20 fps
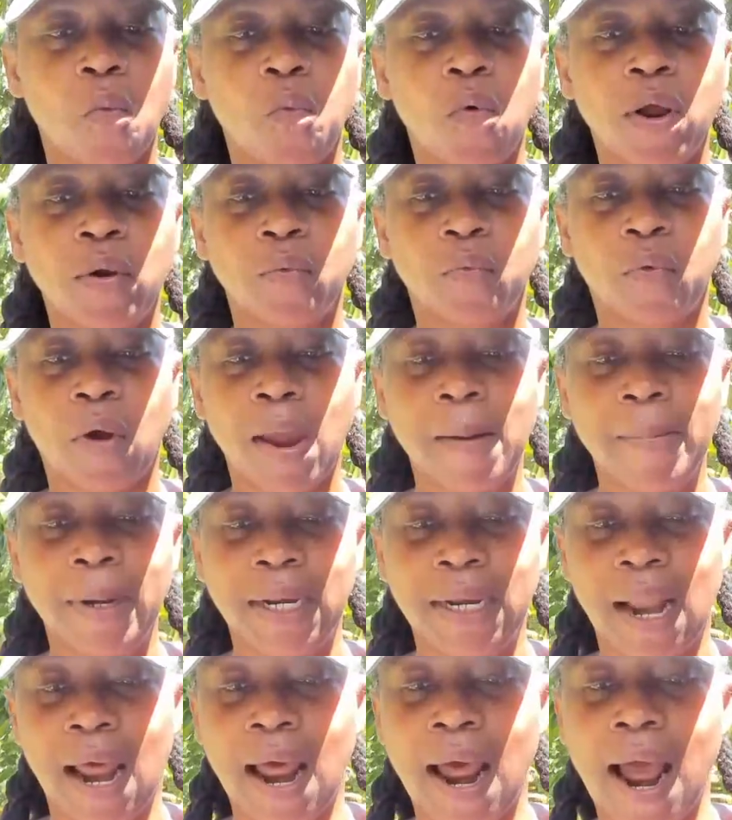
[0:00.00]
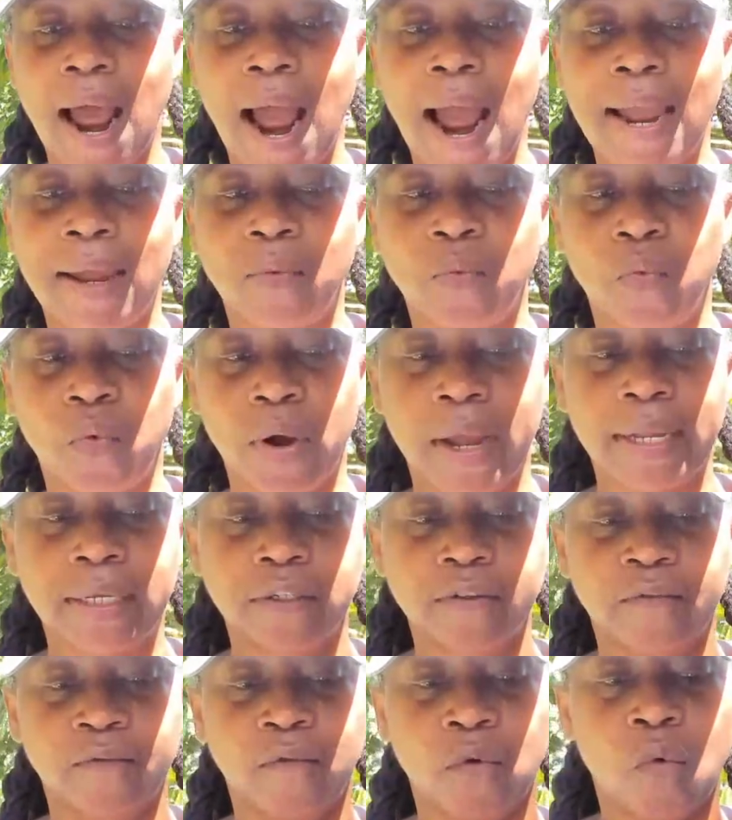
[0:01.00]
When Raymond and I
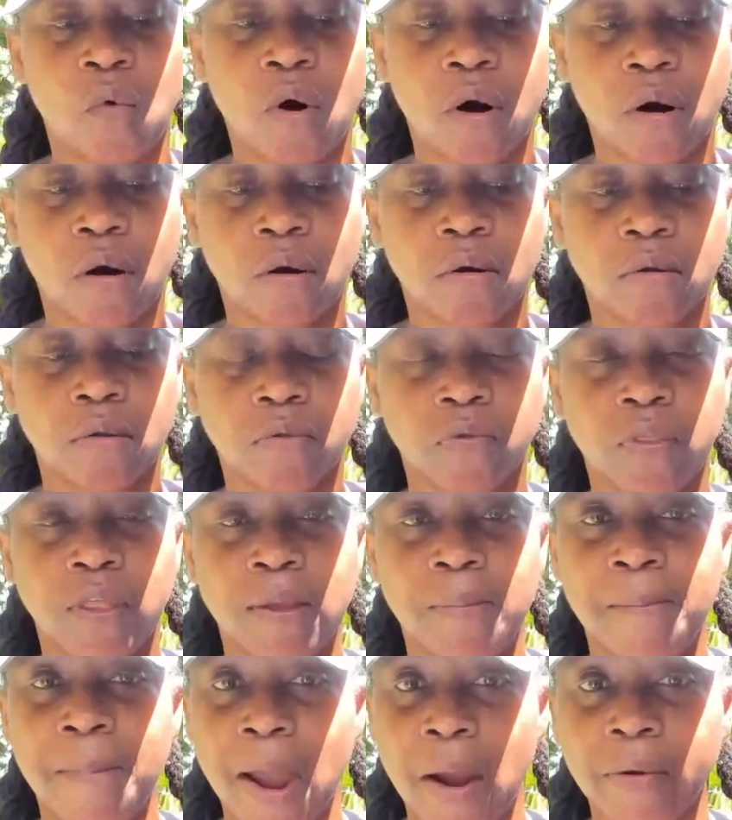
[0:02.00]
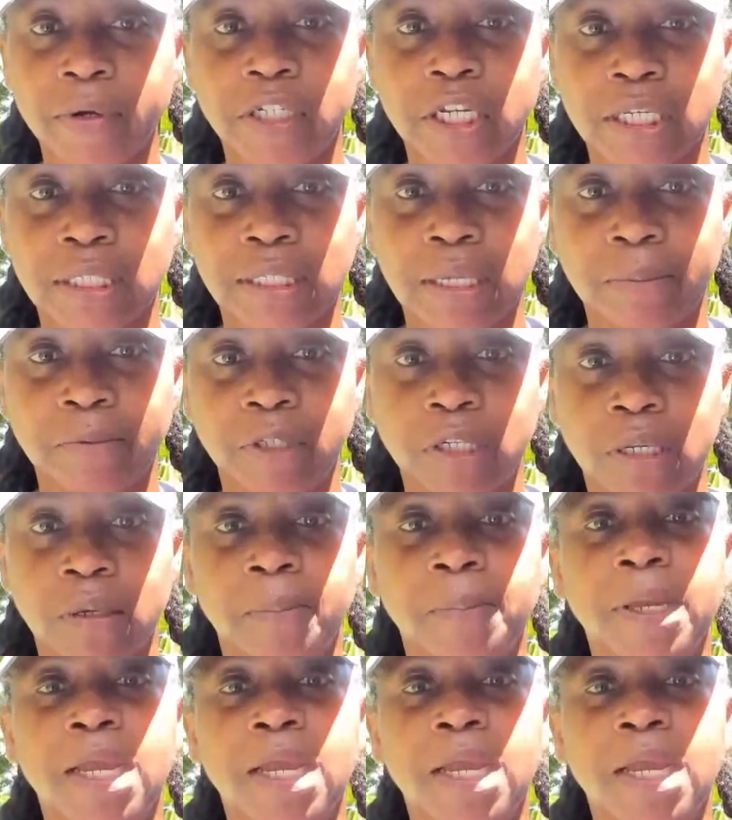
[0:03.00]
went for the marriage exemption,